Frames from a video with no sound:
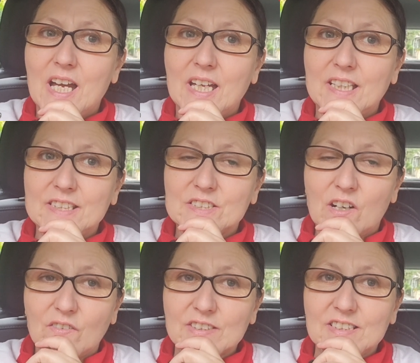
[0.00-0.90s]
And,
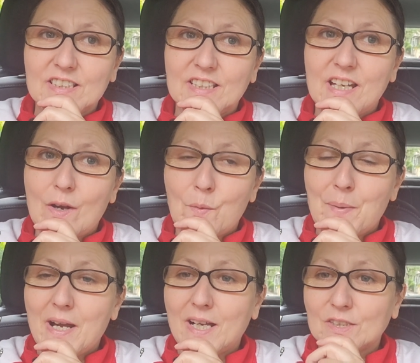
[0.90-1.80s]
obviously, I was
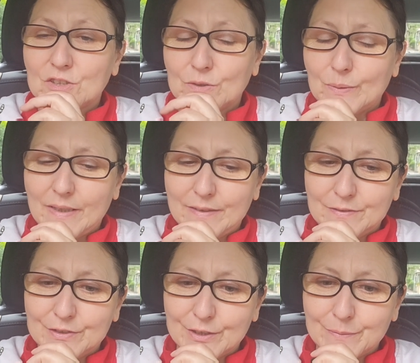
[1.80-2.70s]
packed up waiting
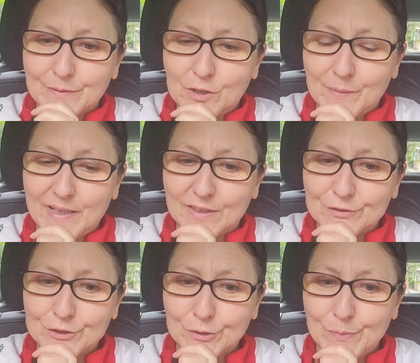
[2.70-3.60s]
for him coming out of
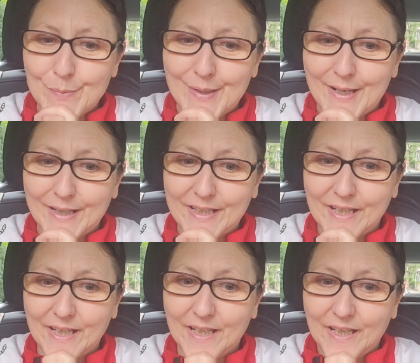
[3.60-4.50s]
the
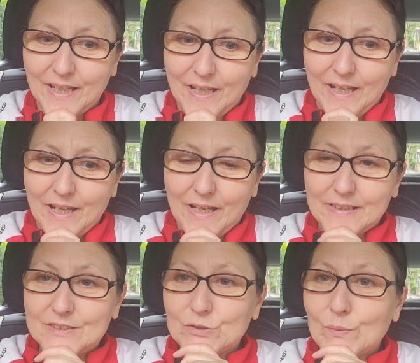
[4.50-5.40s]
supermarket.
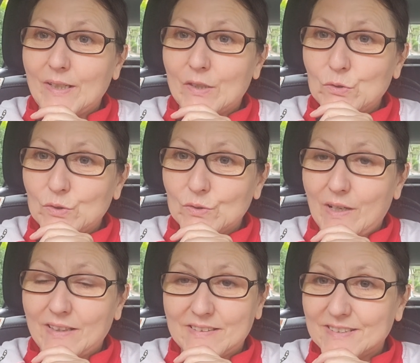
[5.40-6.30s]
And someone else
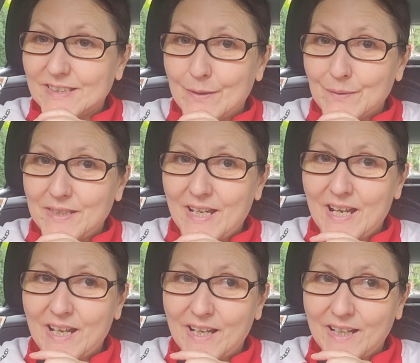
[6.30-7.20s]
had the same
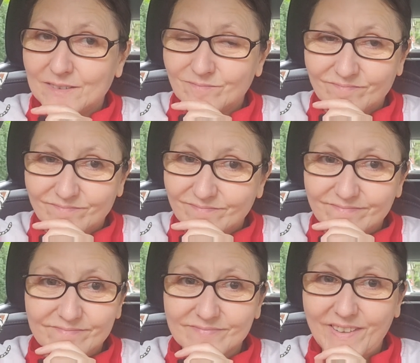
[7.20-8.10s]
car,
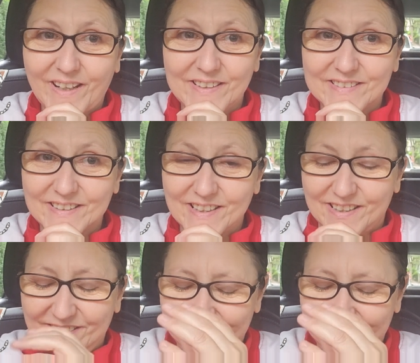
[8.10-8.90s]
and he did it.